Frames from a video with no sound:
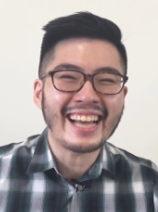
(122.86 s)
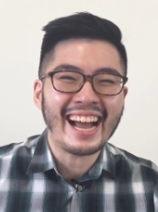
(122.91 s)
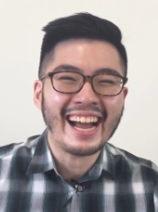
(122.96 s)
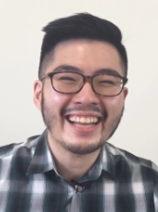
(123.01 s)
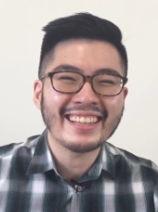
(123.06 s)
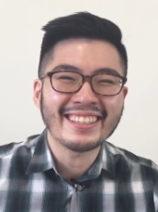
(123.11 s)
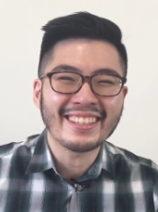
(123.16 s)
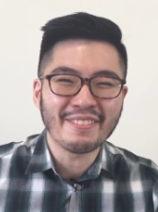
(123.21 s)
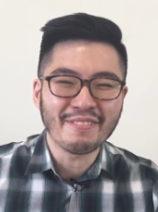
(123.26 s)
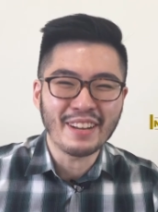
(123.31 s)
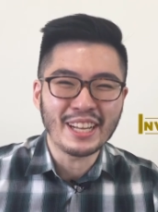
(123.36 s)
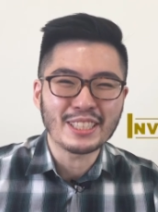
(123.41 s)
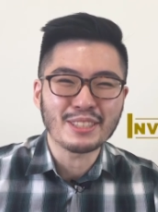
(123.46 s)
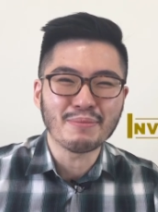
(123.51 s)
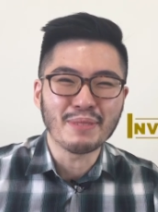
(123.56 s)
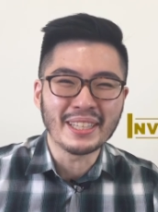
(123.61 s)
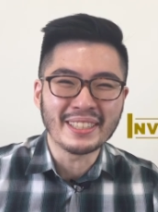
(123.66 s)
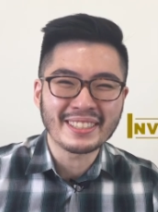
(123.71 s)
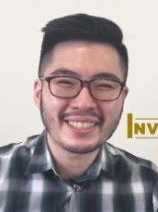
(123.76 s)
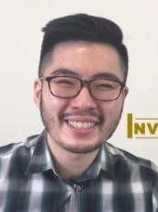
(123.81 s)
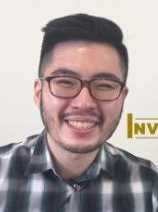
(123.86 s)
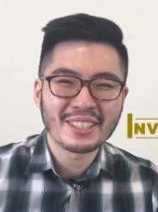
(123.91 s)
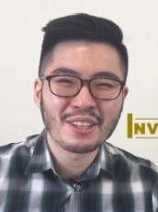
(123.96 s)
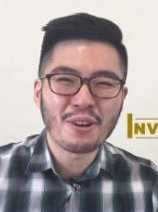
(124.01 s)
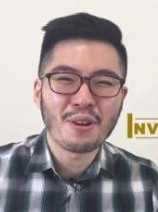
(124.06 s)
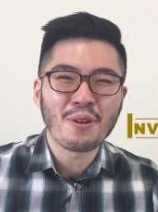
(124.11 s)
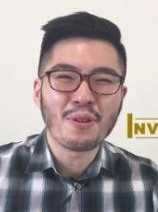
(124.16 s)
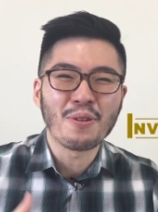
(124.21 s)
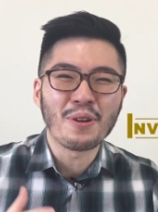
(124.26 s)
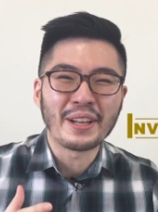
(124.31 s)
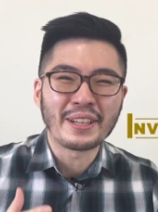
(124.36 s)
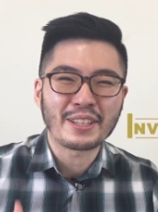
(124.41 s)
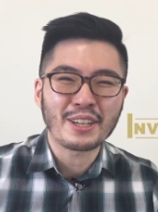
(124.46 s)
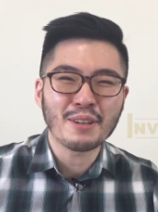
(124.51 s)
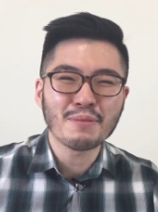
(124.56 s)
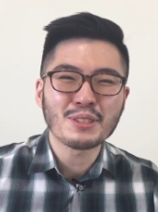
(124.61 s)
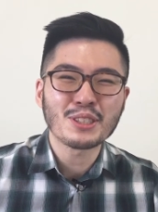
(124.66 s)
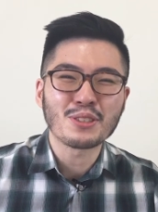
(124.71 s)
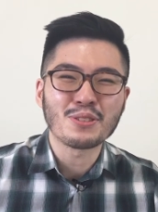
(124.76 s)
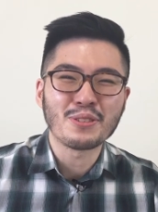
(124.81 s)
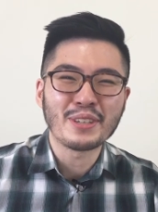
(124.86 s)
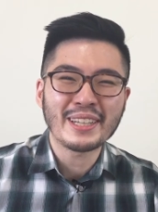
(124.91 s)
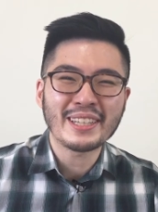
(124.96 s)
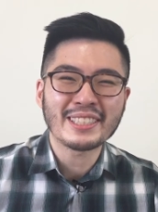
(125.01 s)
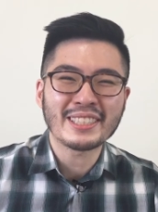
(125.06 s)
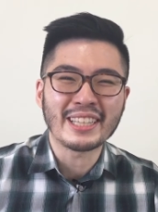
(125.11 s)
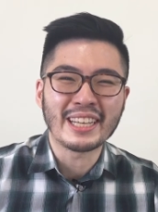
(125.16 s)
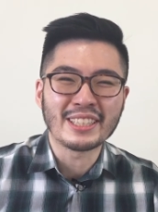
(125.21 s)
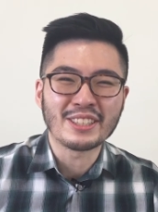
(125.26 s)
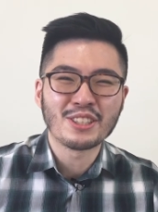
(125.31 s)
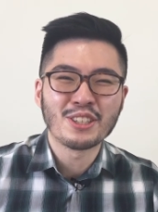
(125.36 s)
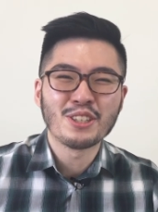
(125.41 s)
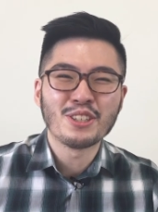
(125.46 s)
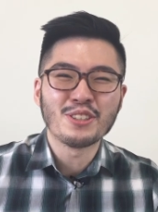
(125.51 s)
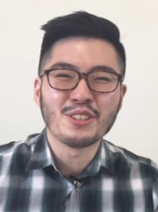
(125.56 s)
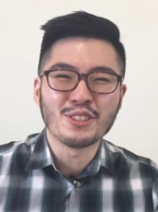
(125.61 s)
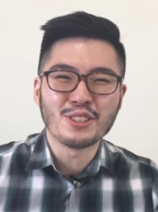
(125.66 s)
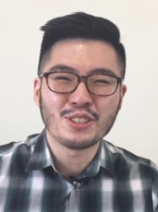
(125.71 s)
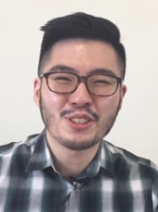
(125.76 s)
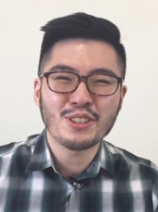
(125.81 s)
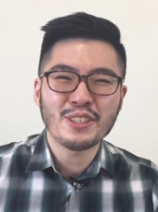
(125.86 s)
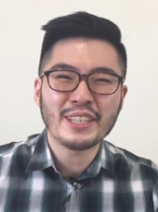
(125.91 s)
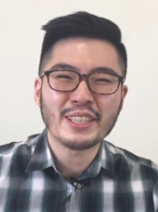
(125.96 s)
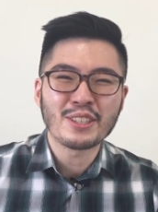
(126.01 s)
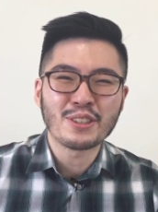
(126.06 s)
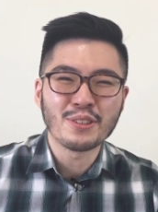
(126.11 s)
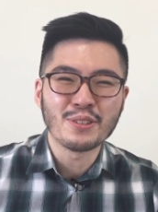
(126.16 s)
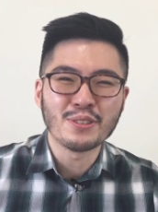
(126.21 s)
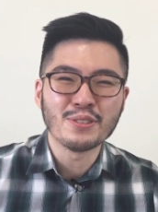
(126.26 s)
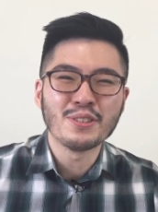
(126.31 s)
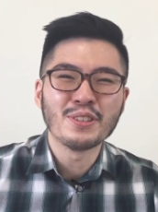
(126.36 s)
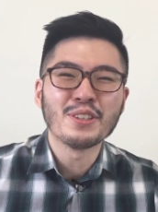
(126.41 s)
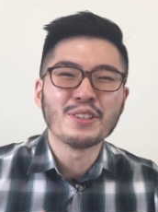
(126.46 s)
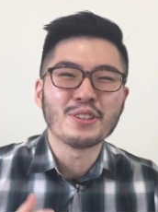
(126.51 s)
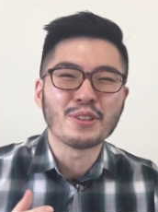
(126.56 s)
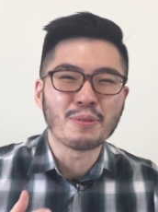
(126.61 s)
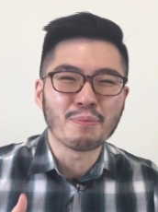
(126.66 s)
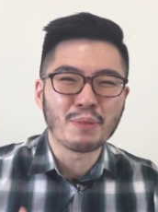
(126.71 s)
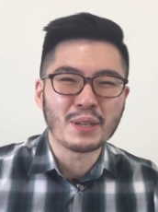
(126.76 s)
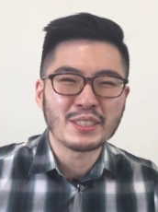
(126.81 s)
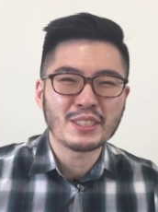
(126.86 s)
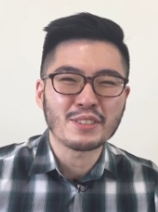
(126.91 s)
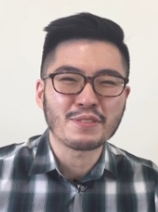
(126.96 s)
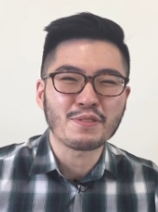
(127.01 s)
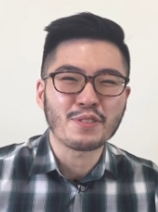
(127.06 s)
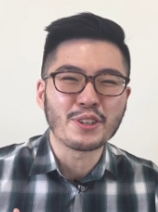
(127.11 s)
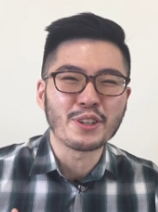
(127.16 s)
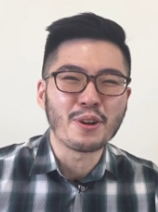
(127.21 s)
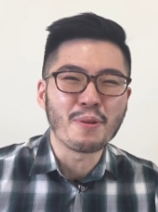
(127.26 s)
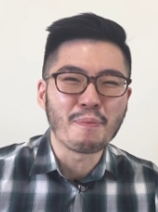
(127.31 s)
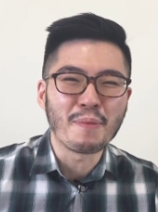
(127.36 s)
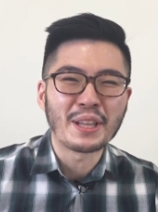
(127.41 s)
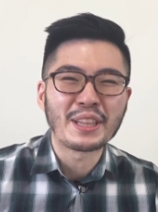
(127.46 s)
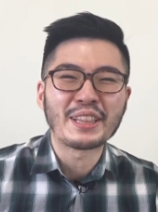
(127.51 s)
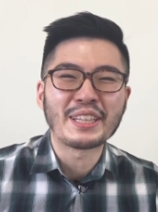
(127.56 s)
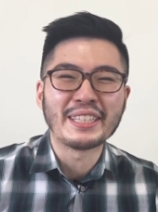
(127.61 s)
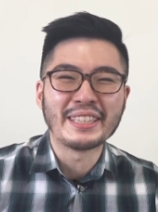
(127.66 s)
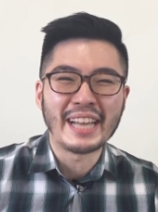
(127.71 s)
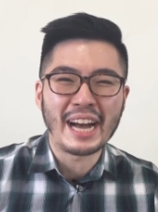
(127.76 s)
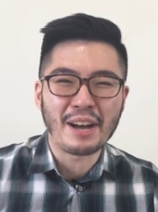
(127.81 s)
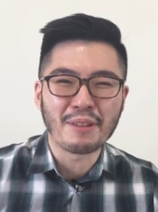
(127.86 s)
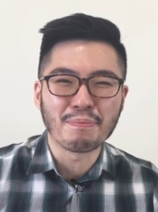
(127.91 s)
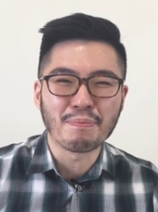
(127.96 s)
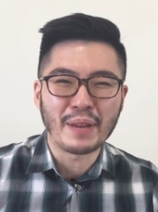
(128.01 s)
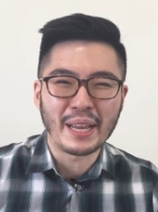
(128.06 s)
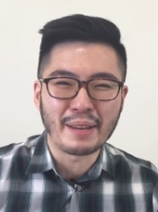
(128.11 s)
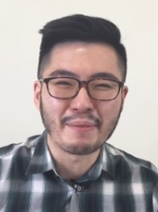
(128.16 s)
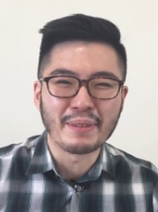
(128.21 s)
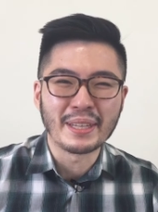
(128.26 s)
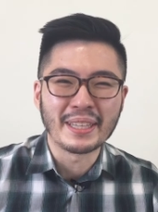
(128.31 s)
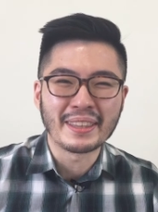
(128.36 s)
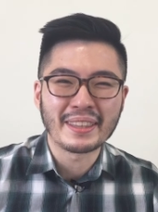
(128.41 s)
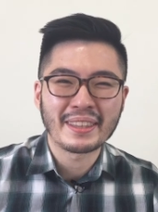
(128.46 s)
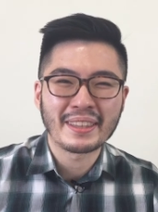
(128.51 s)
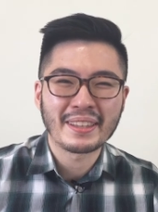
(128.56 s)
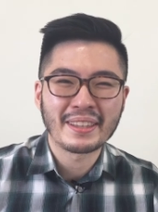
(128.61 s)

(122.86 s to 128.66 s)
add investments. When it comes to real estate, you should include your budget for your monthly down payment.